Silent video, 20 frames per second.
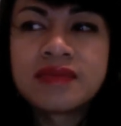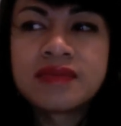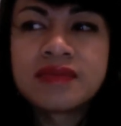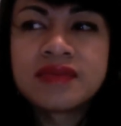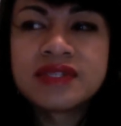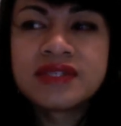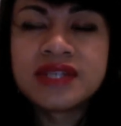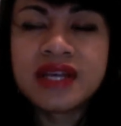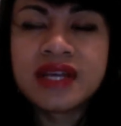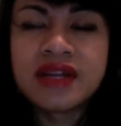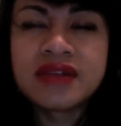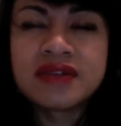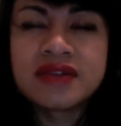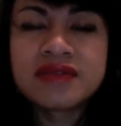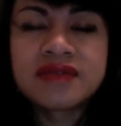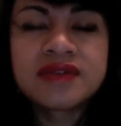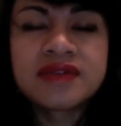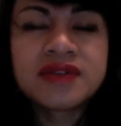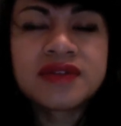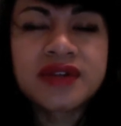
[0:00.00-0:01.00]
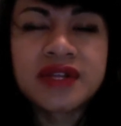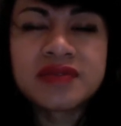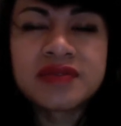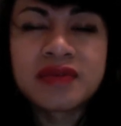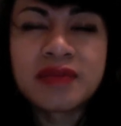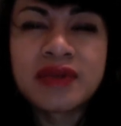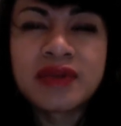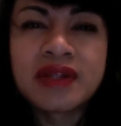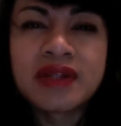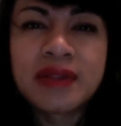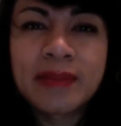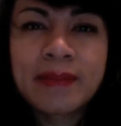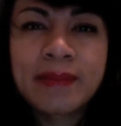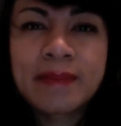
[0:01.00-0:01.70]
channels for trans women.